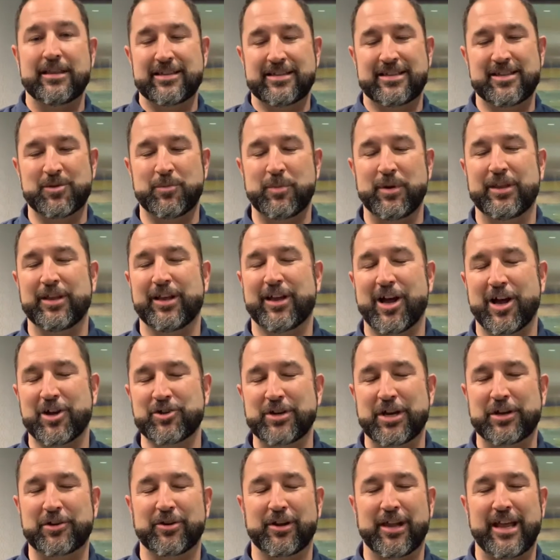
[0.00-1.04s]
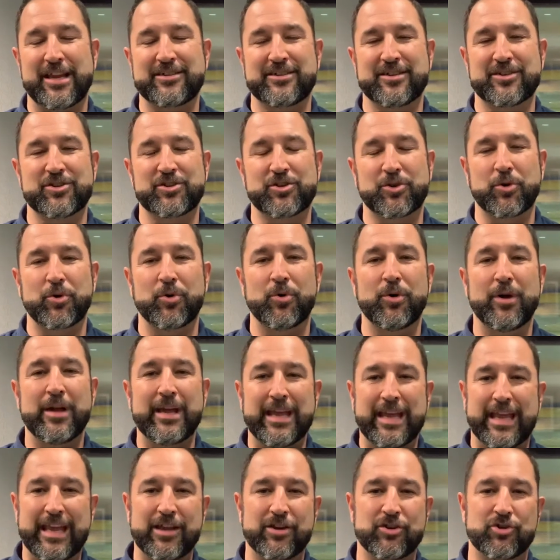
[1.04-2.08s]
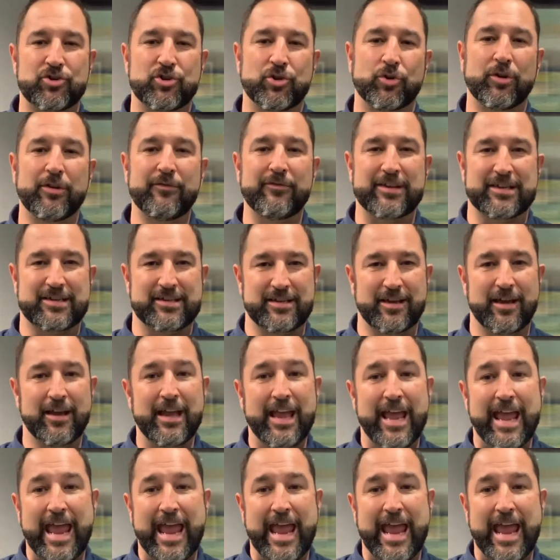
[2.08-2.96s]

This has been the Contractor License School in Chula Vista,